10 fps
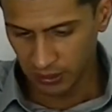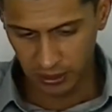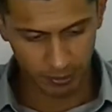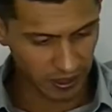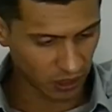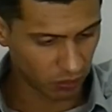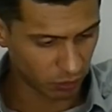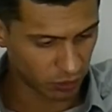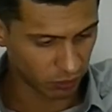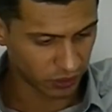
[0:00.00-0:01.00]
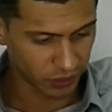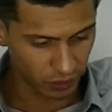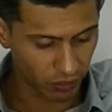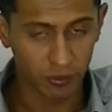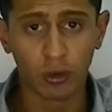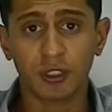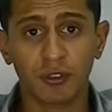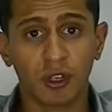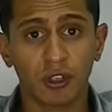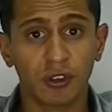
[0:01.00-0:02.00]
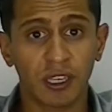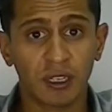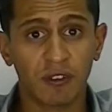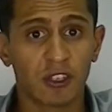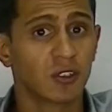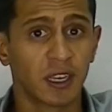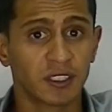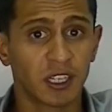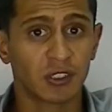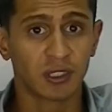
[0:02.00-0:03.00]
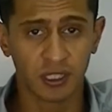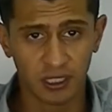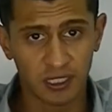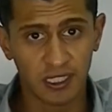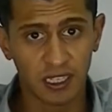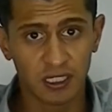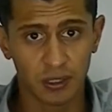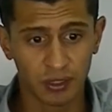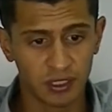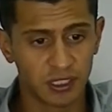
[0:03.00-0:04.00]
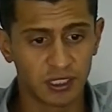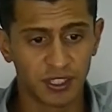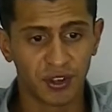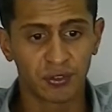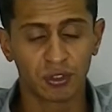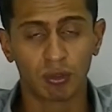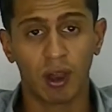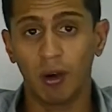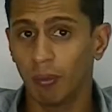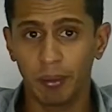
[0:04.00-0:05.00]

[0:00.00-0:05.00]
depending on what you want to do, of course, if you're not doing any virtualization, then the TS series is enough as well.